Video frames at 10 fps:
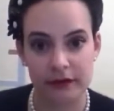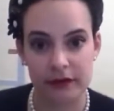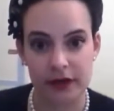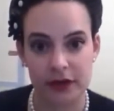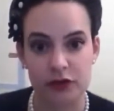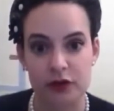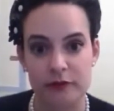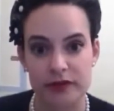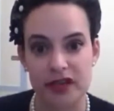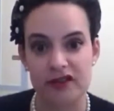in
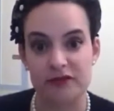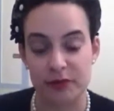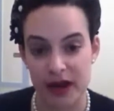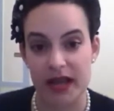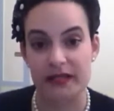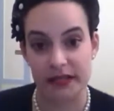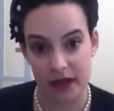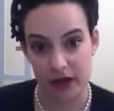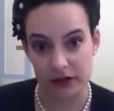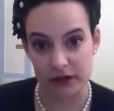terms of brands
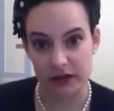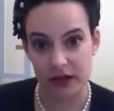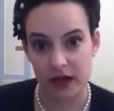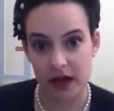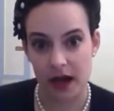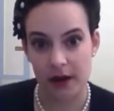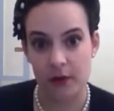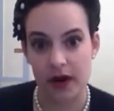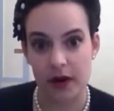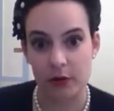and colors. I
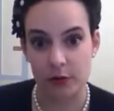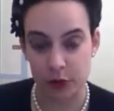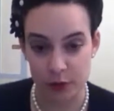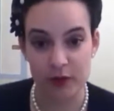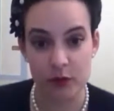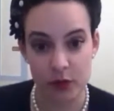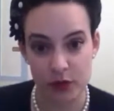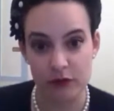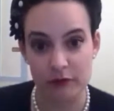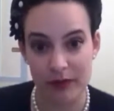wear Ruby
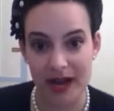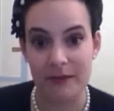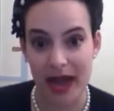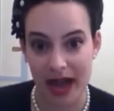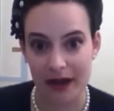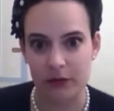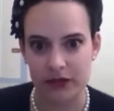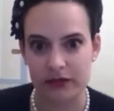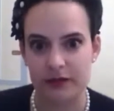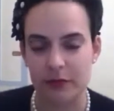Woo by MAC,
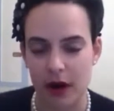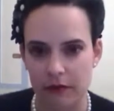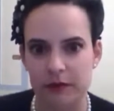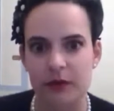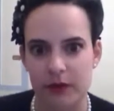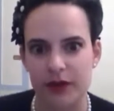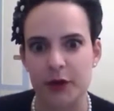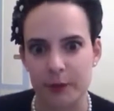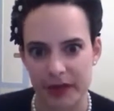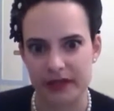which is probably one of
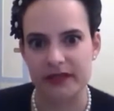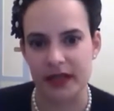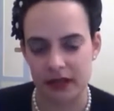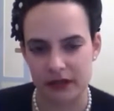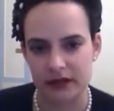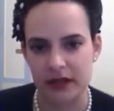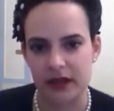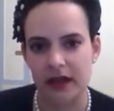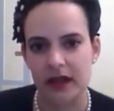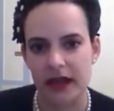their biggest sellers,
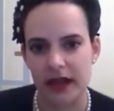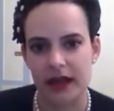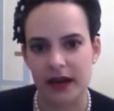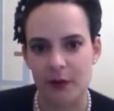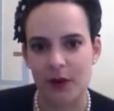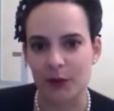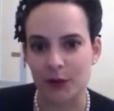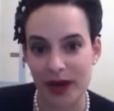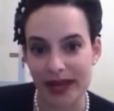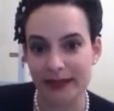and I wear
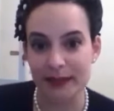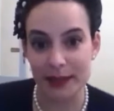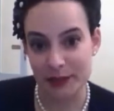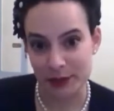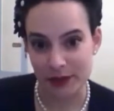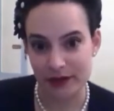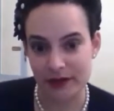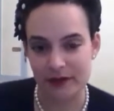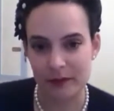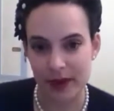Red Lizard
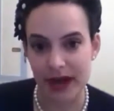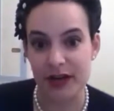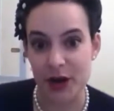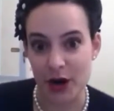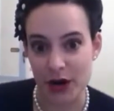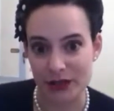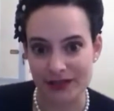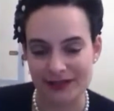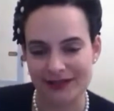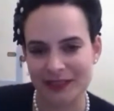by
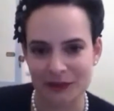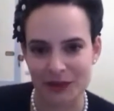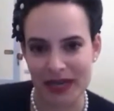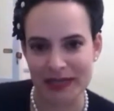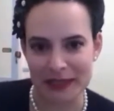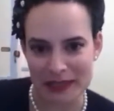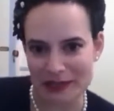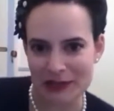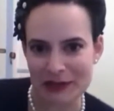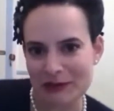NARS. Red
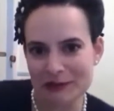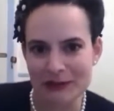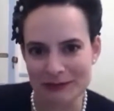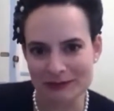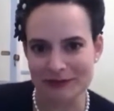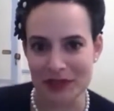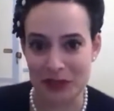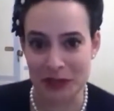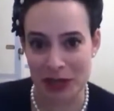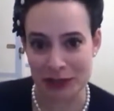Lizard, whew,
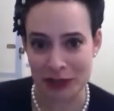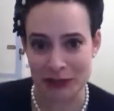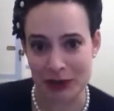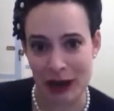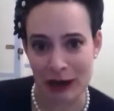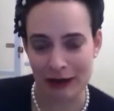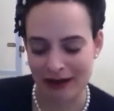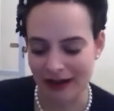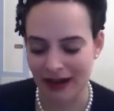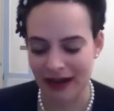
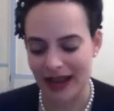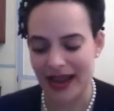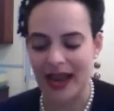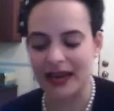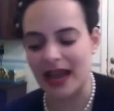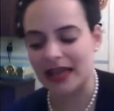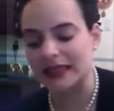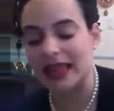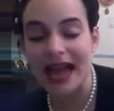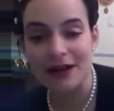cha-cha-cha. And I
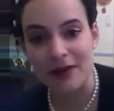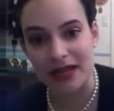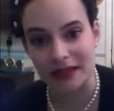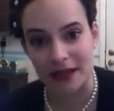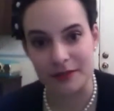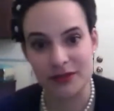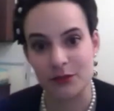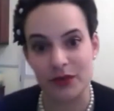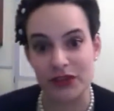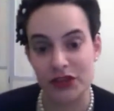line my
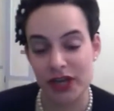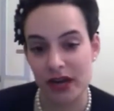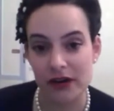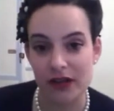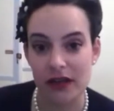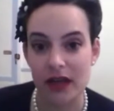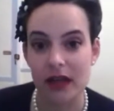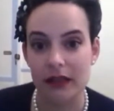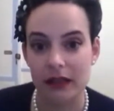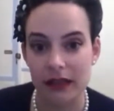lips with
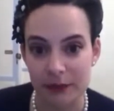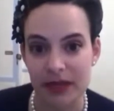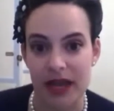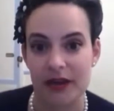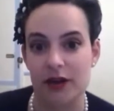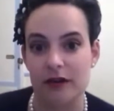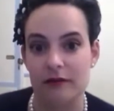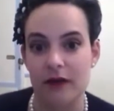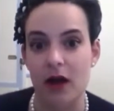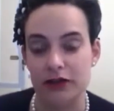Cherry Lip
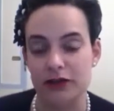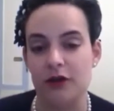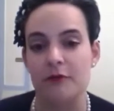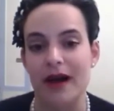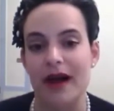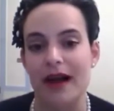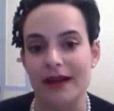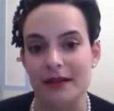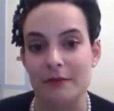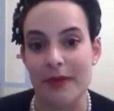Liner, also
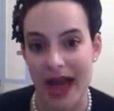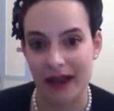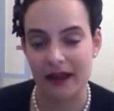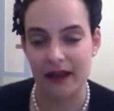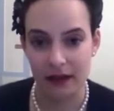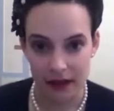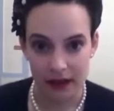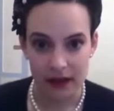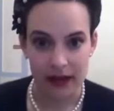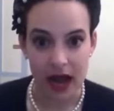by MAC.
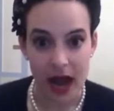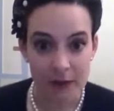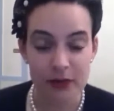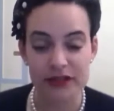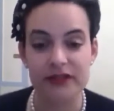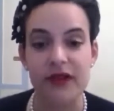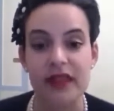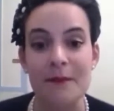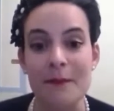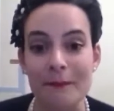And I personally
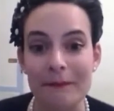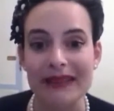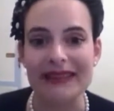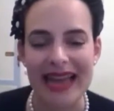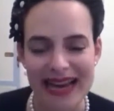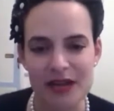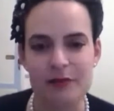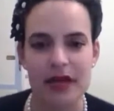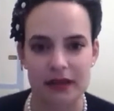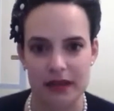find that
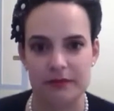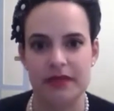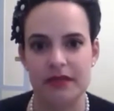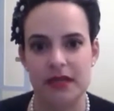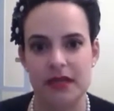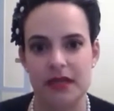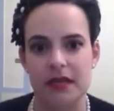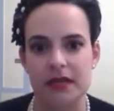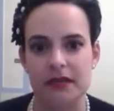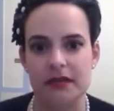lining my lips
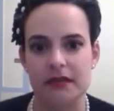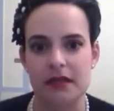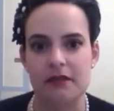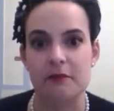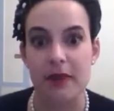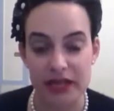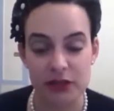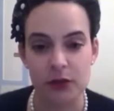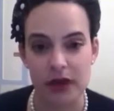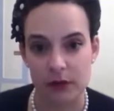is the
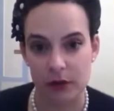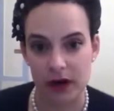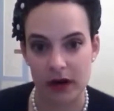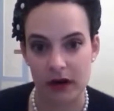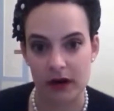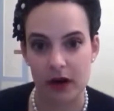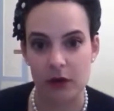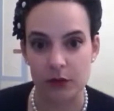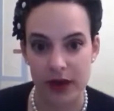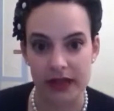best way to wear
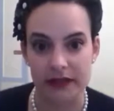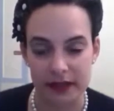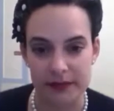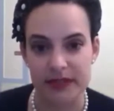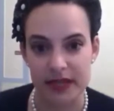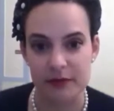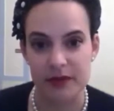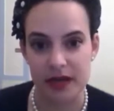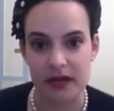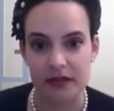a red lipstick,
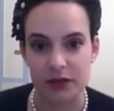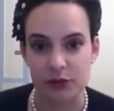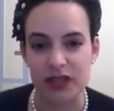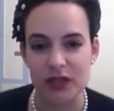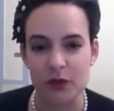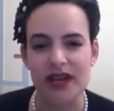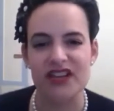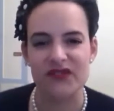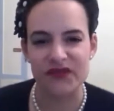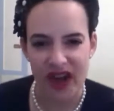because you really
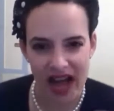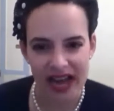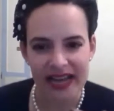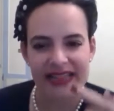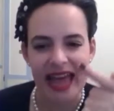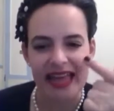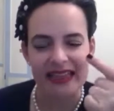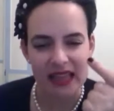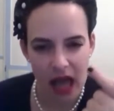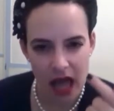want to define
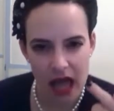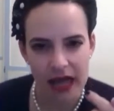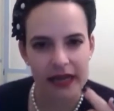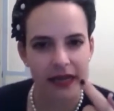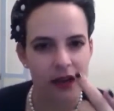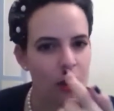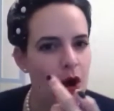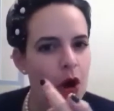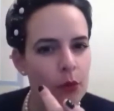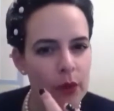that line
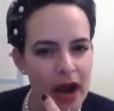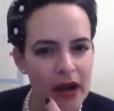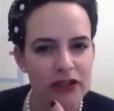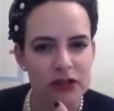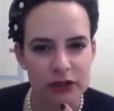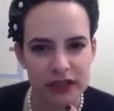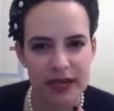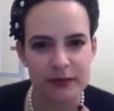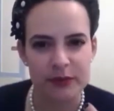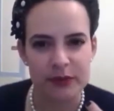around your
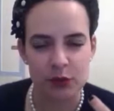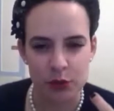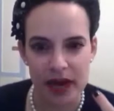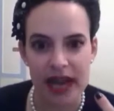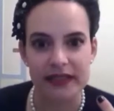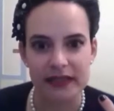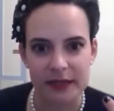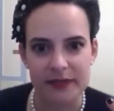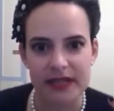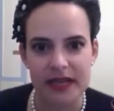lips with a red
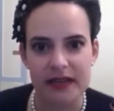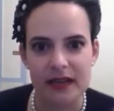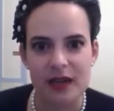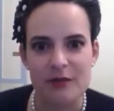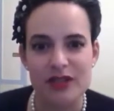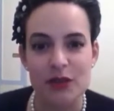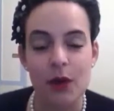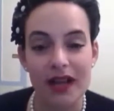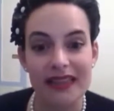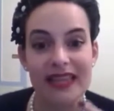lipstick, because you
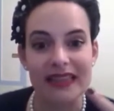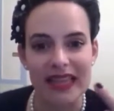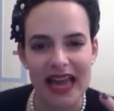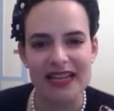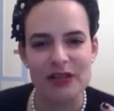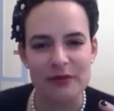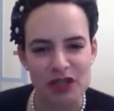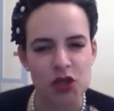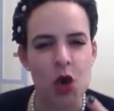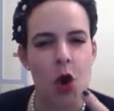want that line to
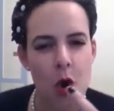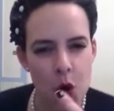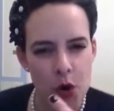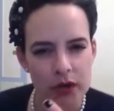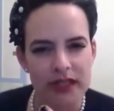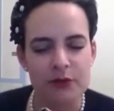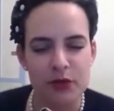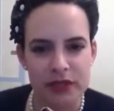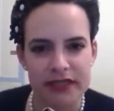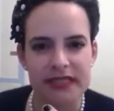be
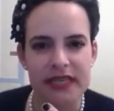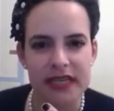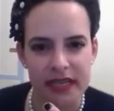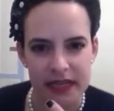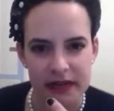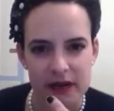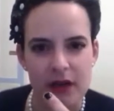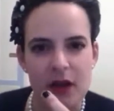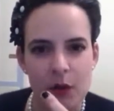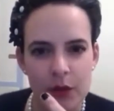totally pristine
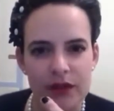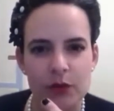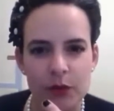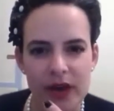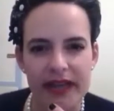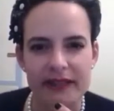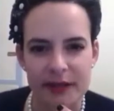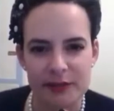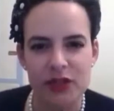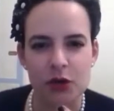with a red
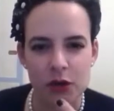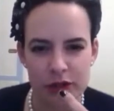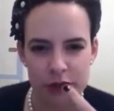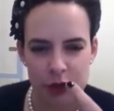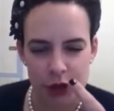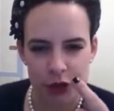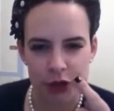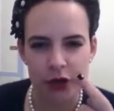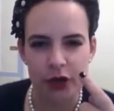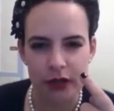lipstick or a
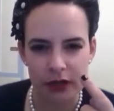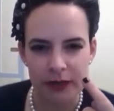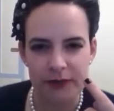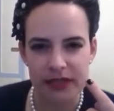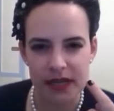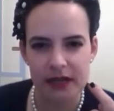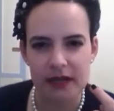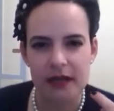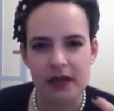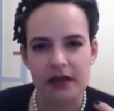darker
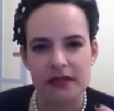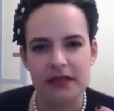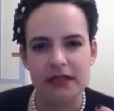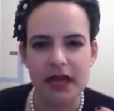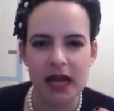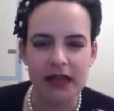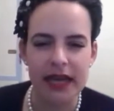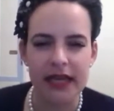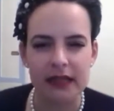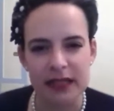lipstick, because it's not
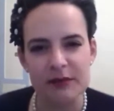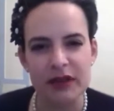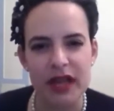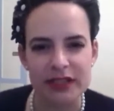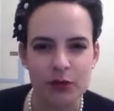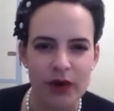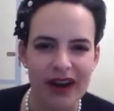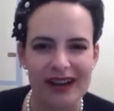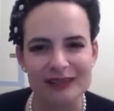like a lip gloss where